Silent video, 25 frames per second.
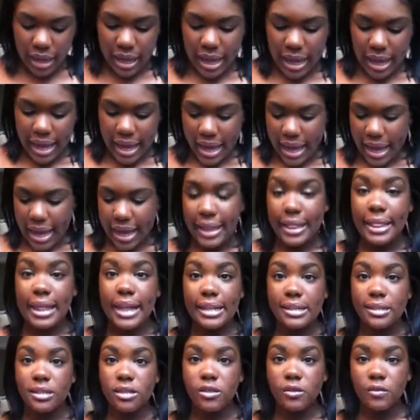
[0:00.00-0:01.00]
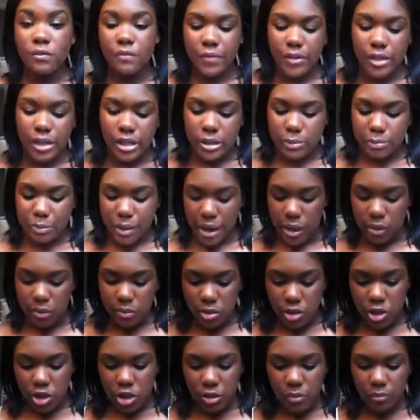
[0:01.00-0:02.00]
And that's the first pouch.
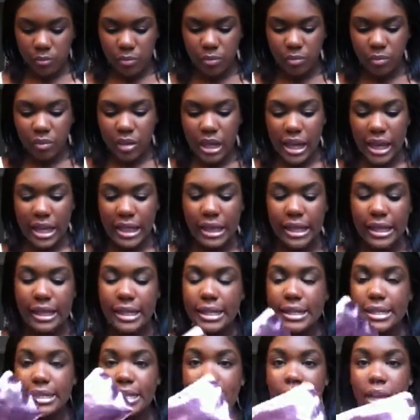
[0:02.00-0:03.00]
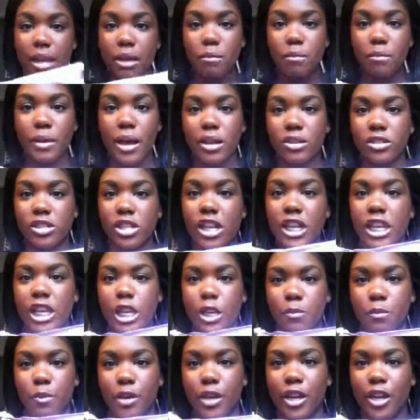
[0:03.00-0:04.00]
And then the second pouch that I keep in
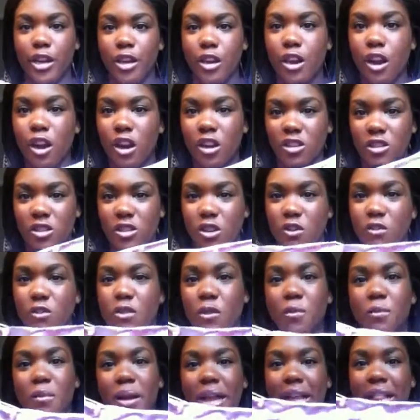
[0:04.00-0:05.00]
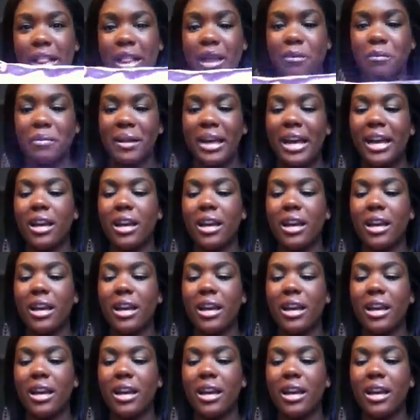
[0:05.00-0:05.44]
here, also from my glam bag.